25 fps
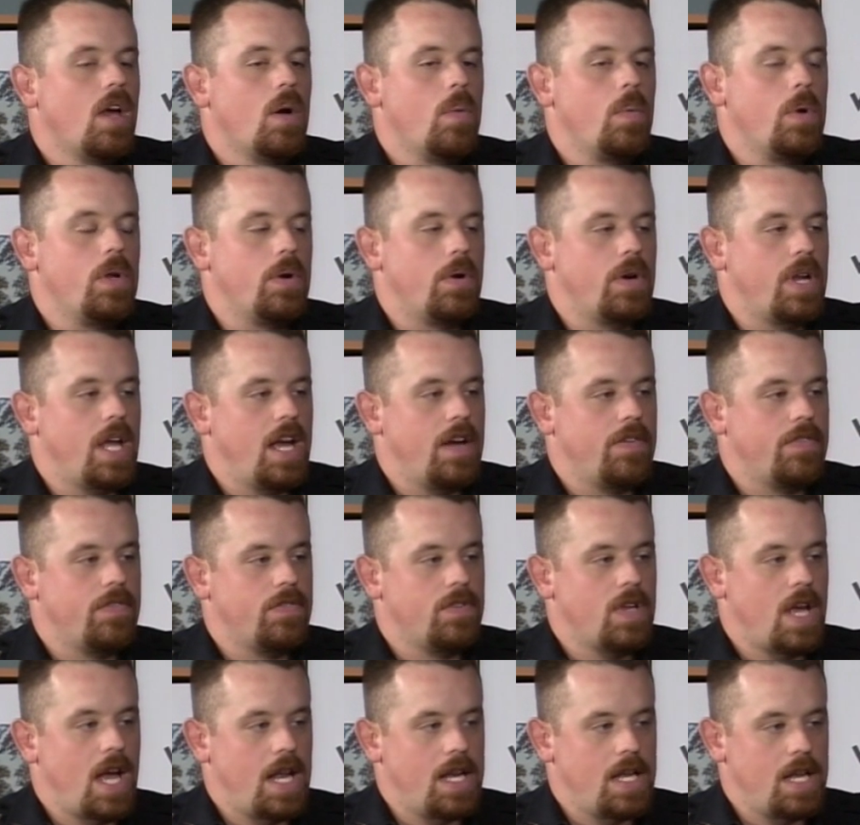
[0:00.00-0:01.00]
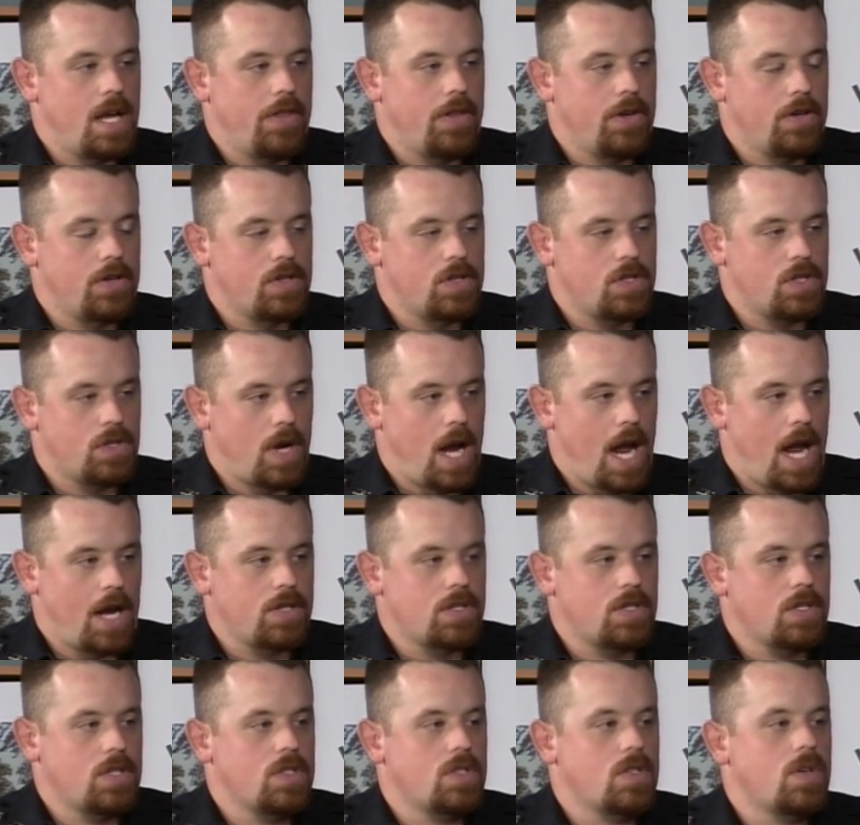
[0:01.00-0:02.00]
We don't have any other
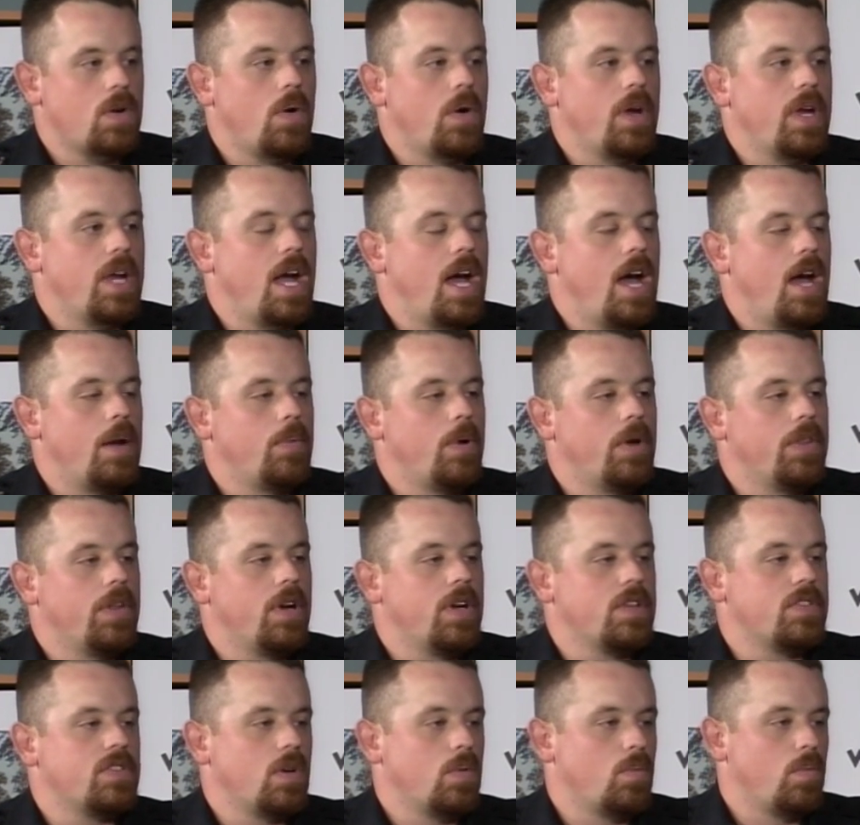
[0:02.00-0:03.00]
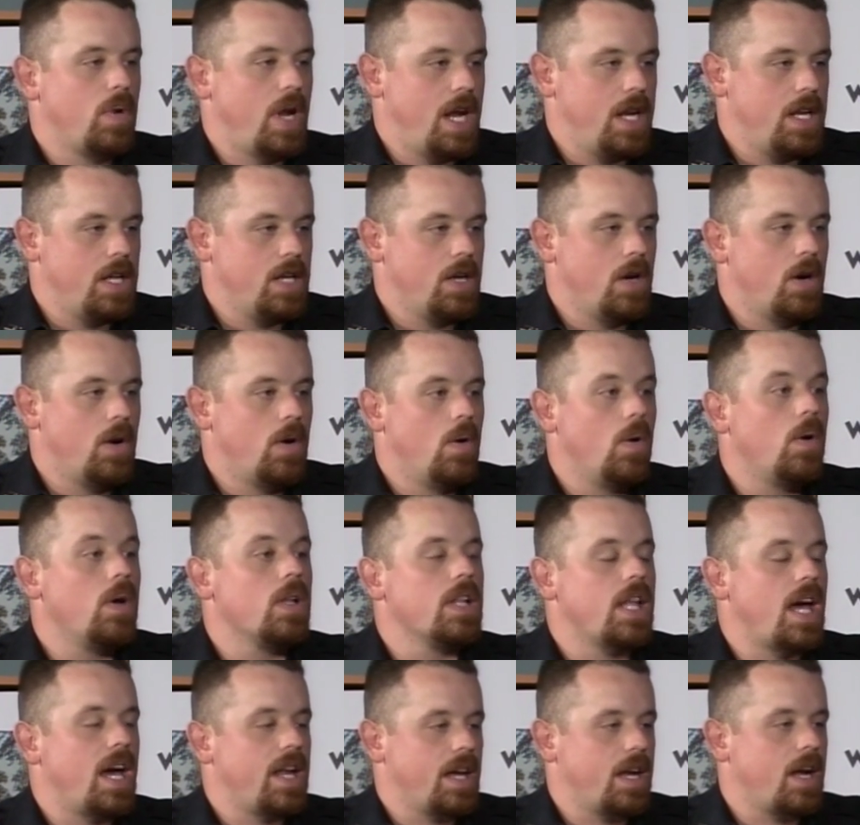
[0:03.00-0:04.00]
distractions going on, whether it's a radio. A
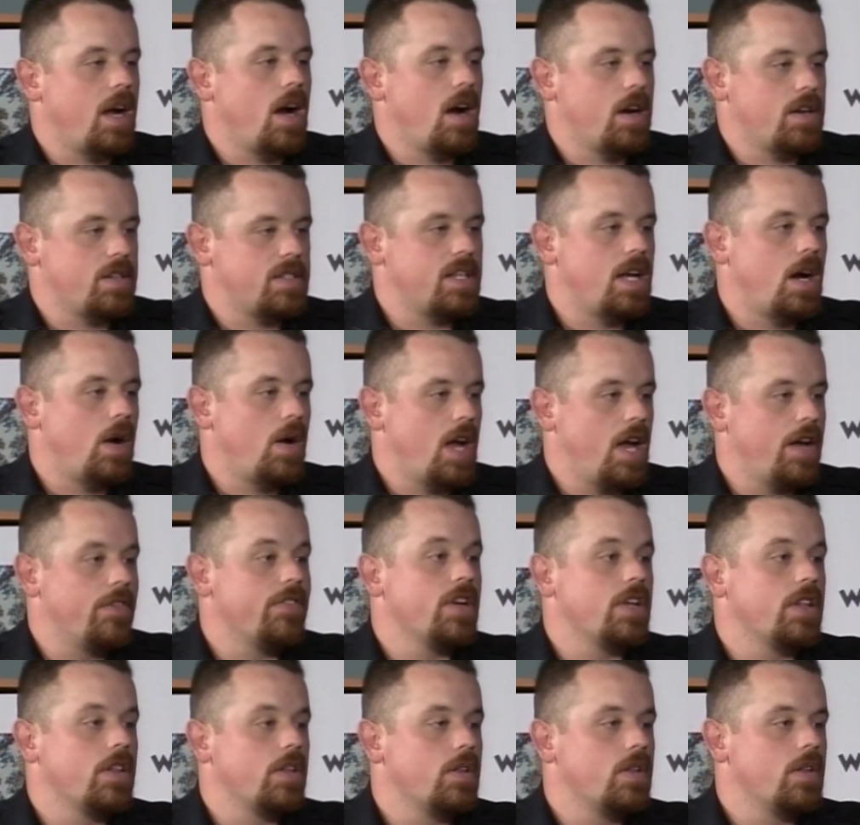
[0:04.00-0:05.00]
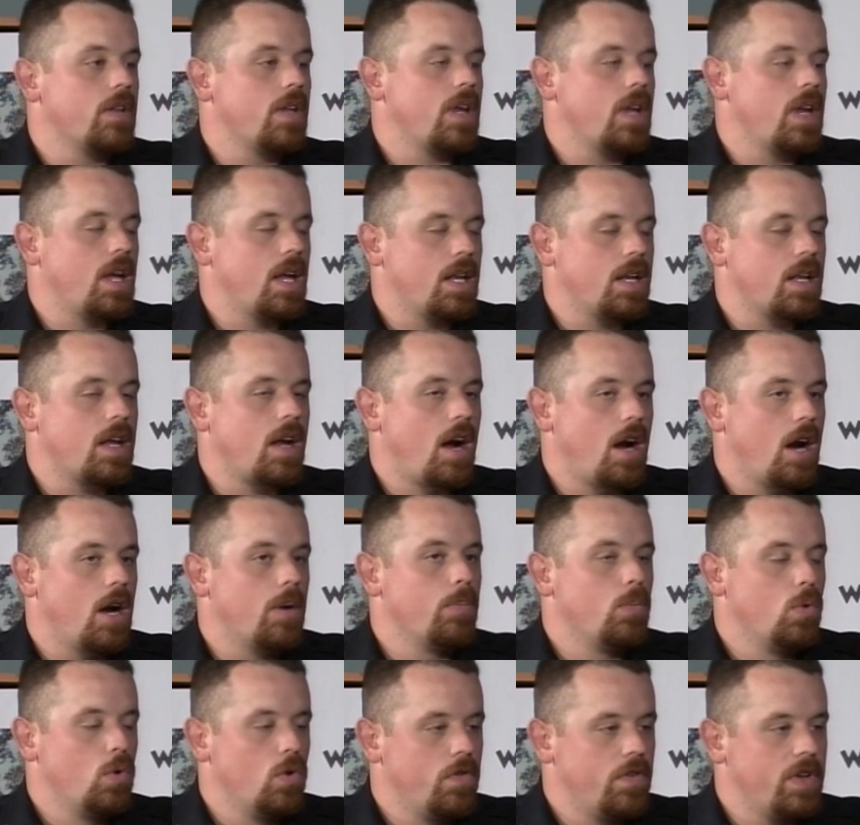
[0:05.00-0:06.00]
lot of cars now have in-car
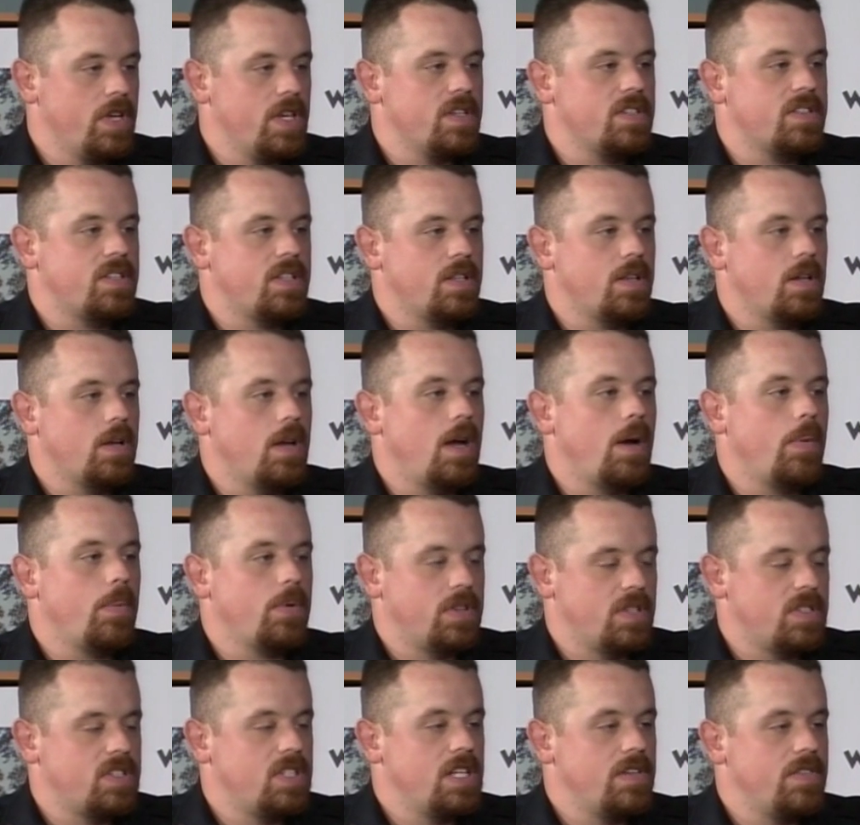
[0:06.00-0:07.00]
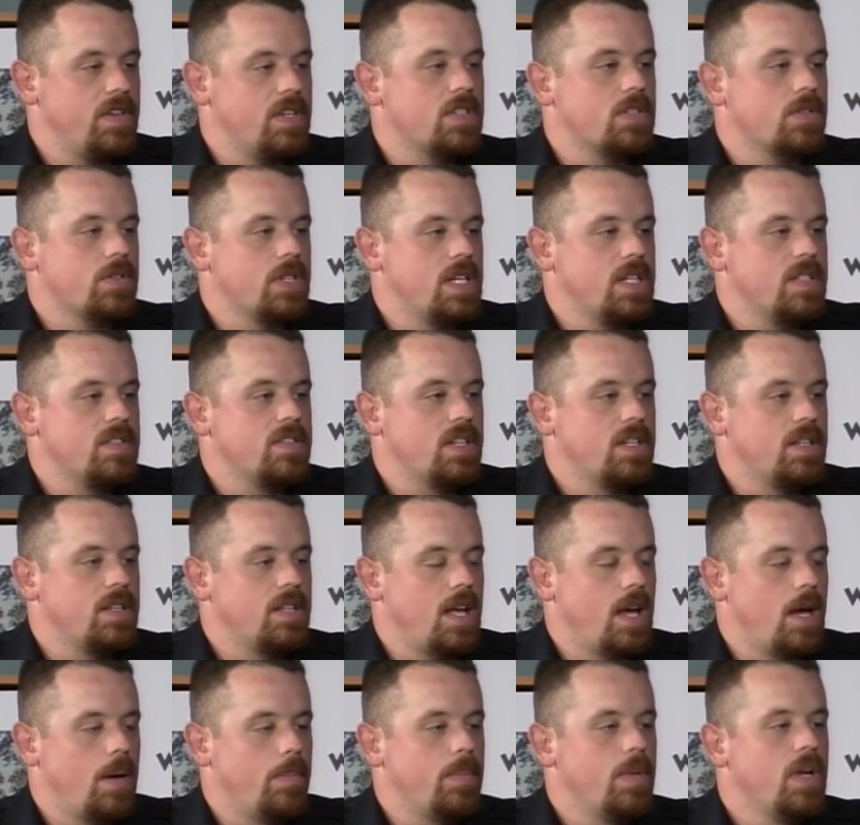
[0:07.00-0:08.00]
movies with the TV screens in
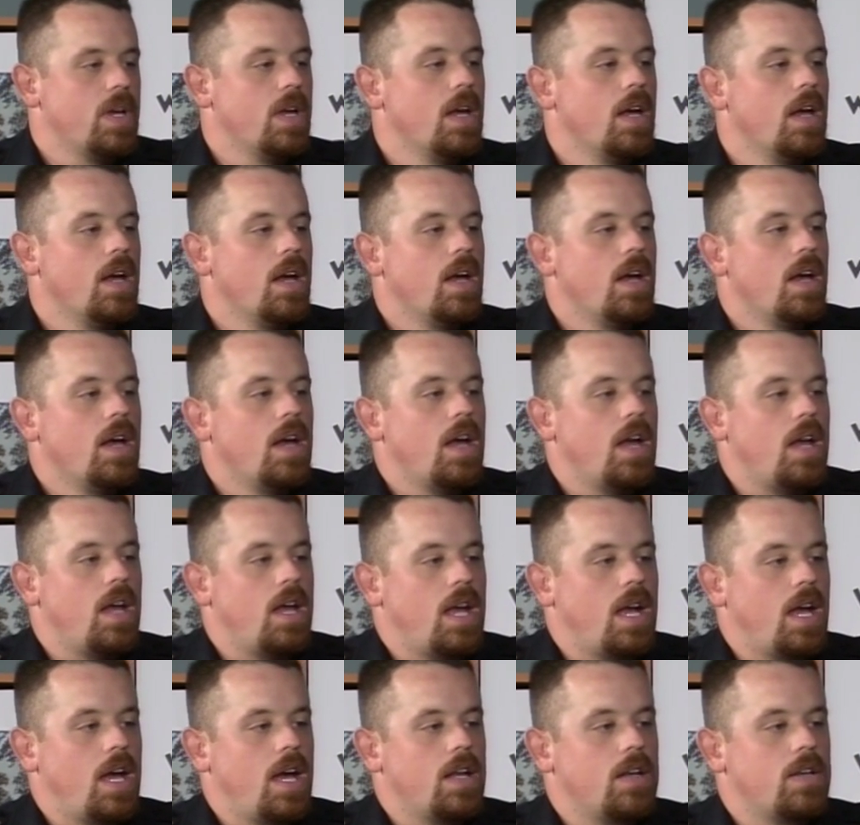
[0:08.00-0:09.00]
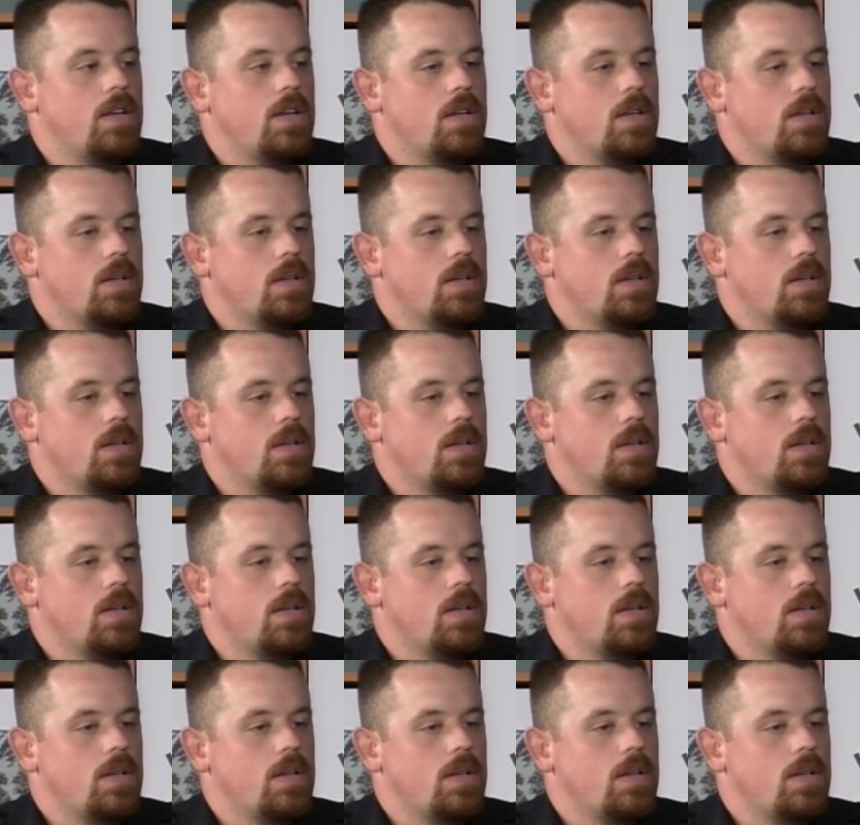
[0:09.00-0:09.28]
them. And